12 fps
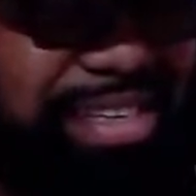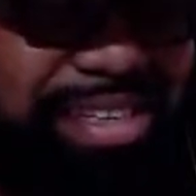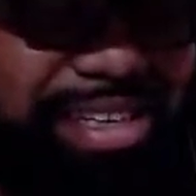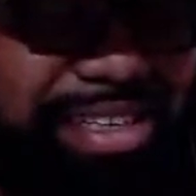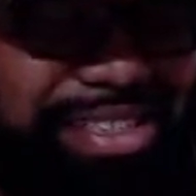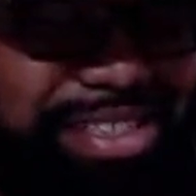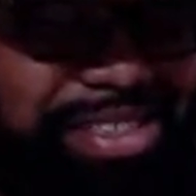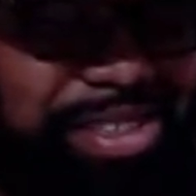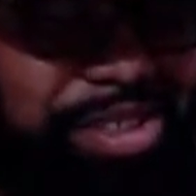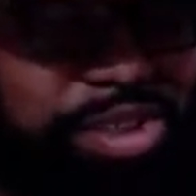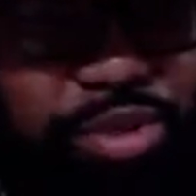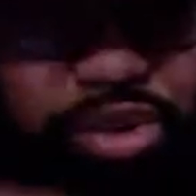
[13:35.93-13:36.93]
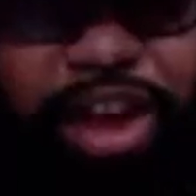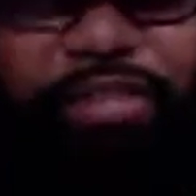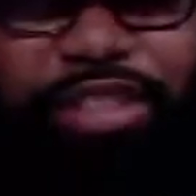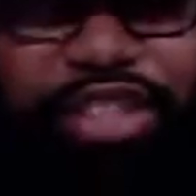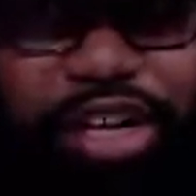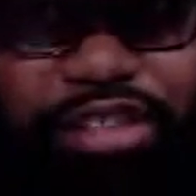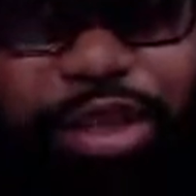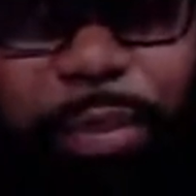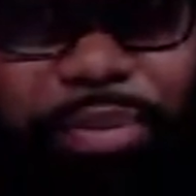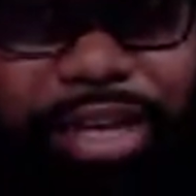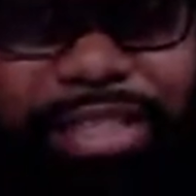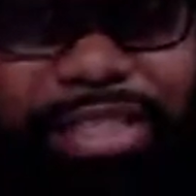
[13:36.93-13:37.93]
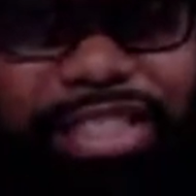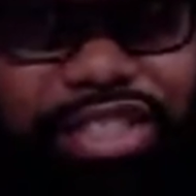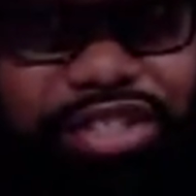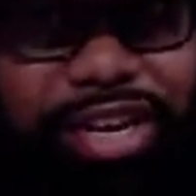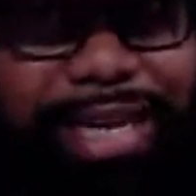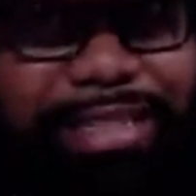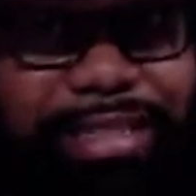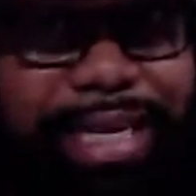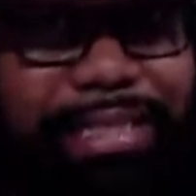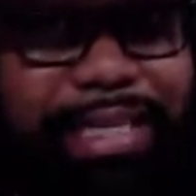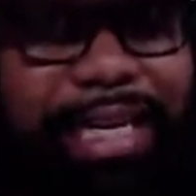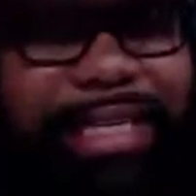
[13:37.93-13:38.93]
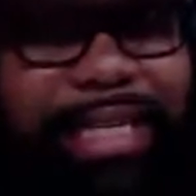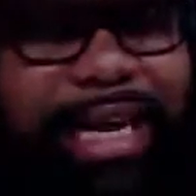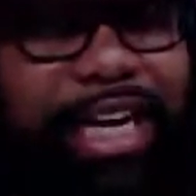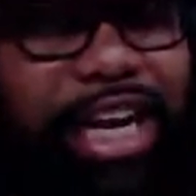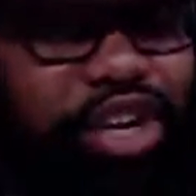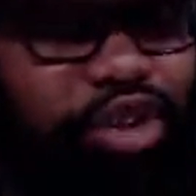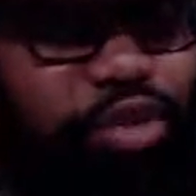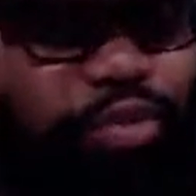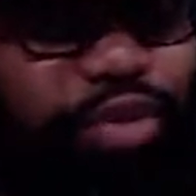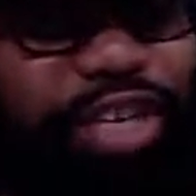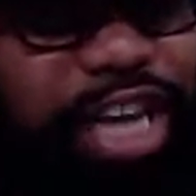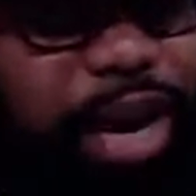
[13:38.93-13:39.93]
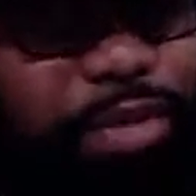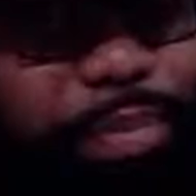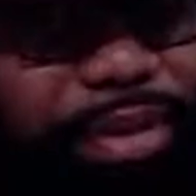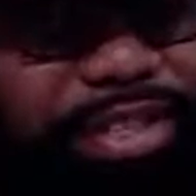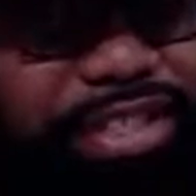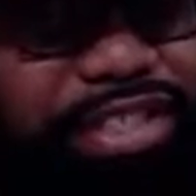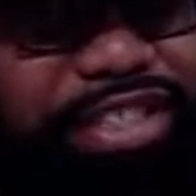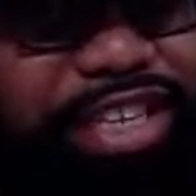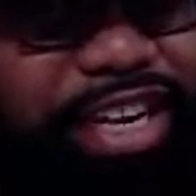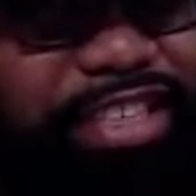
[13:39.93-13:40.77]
Then he just goes, you never talk to the president of the United States like that. You forget I'm the president of the United